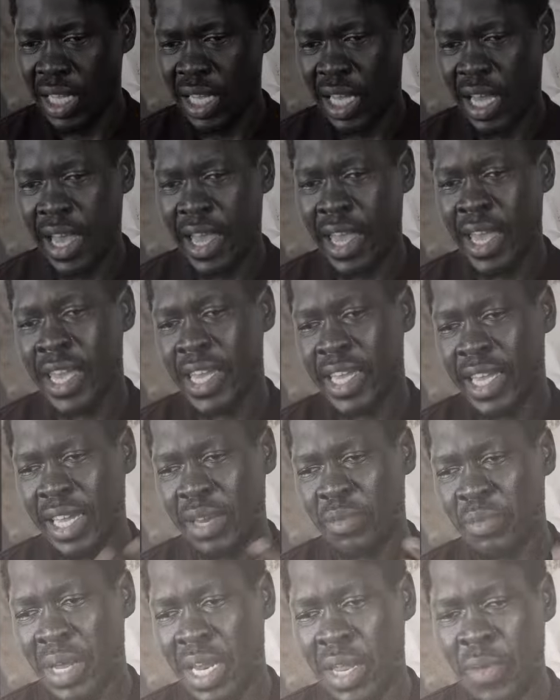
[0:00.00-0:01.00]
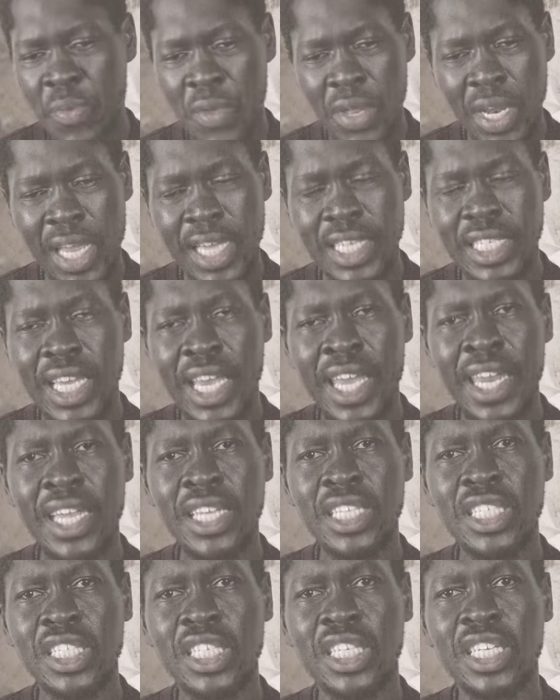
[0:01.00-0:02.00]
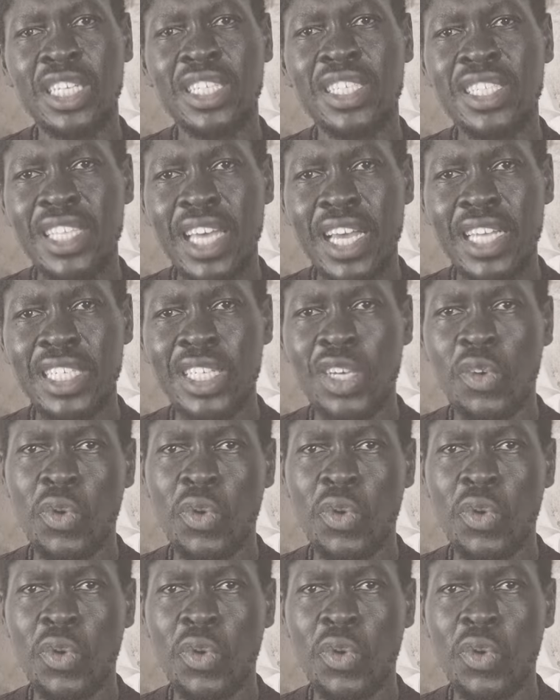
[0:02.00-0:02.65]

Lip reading: and he can manipulate energy in such a